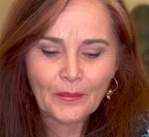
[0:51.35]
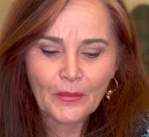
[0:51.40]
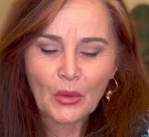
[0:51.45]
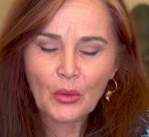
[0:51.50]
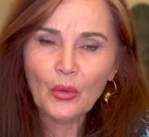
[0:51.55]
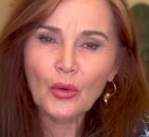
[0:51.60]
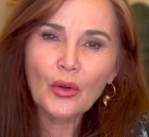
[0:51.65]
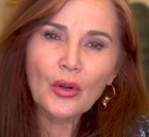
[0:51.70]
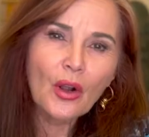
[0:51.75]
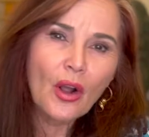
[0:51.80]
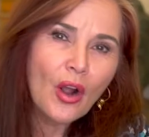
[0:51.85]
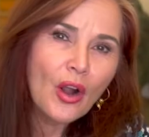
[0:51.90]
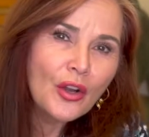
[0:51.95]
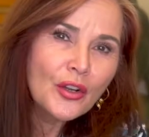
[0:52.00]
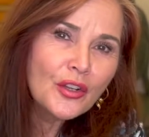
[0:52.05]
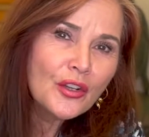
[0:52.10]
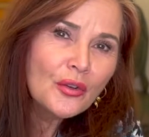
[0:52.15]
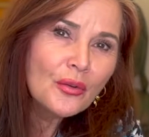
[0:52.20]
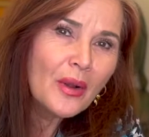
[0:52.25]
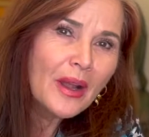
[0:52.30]
or are
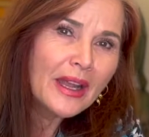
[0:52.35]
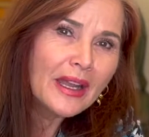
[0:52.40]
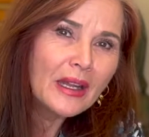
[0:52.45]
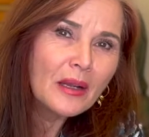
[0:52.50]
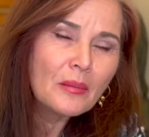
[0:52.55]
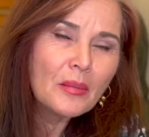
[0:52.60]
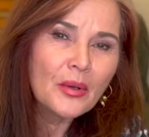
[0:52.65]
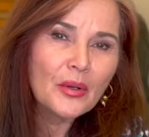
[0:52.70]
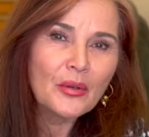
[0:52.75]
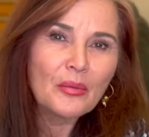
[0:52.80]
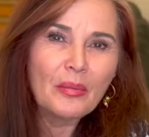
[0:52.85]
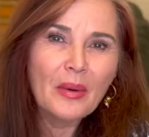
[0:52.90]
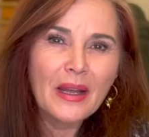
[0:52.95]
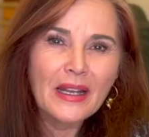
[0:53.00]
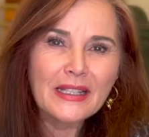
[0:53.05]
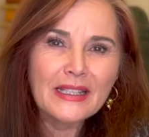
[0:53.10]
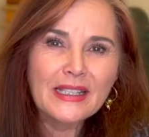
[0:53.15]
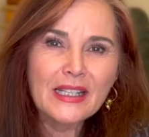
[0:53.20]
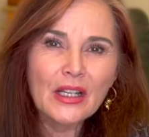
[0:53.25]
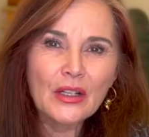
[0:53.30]
you hampered by
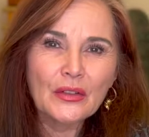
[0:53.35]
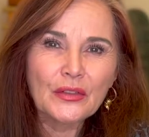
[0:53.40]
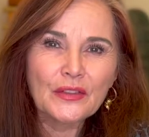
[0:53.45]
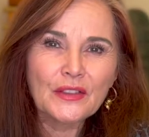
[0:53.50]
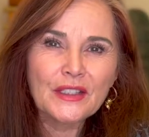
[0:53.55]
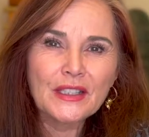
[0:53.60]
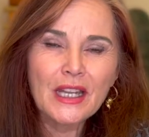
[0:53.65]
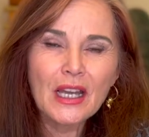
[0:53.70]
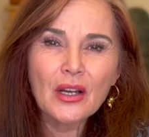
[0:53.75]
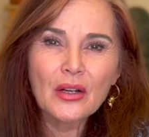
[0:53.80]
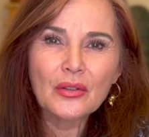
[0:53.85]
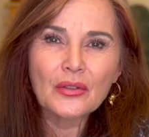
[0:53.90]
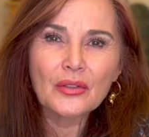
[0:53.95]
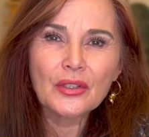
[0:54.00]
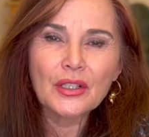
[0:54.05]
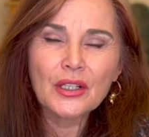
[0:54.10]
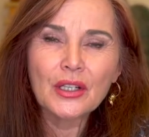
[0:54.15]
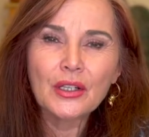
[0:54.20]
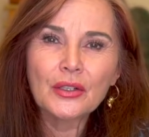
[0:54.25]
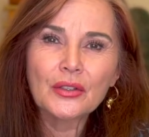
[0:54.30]
self-doubt?
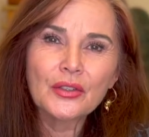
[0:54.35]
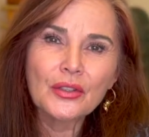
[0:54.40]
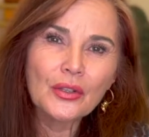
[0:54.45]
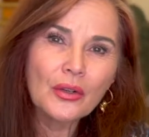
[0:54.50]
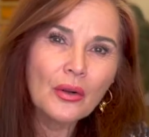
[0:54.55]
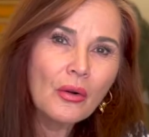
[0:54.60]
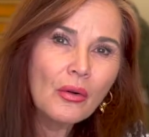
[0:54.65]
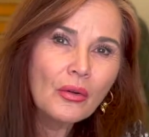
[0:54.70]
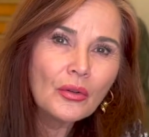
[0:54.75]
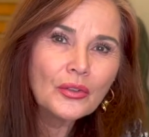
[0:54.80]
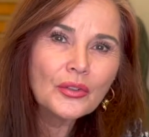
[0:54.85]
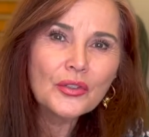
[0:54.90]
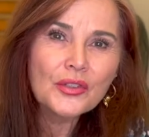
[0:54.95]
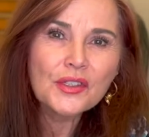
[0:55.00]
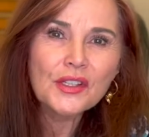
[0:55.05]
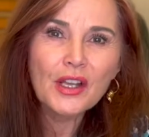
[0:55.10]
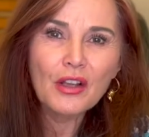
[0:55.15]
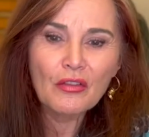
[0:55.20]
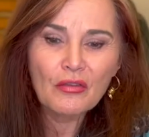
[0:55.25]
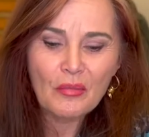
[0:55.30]
Do you hold
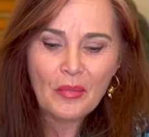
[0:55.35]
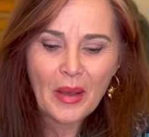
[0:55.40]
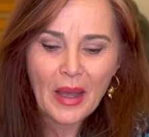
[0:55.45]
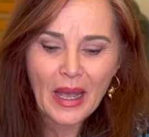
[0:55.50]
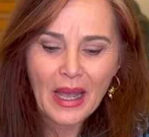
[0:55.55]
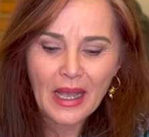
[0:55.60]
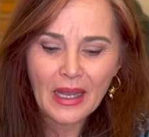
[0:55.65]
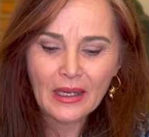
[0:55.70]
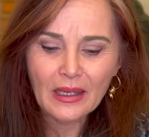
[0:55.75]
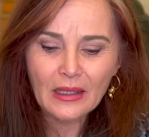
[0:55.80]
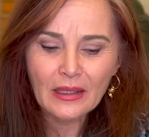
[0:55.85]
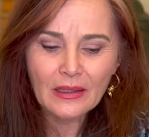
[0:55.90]
yourself back?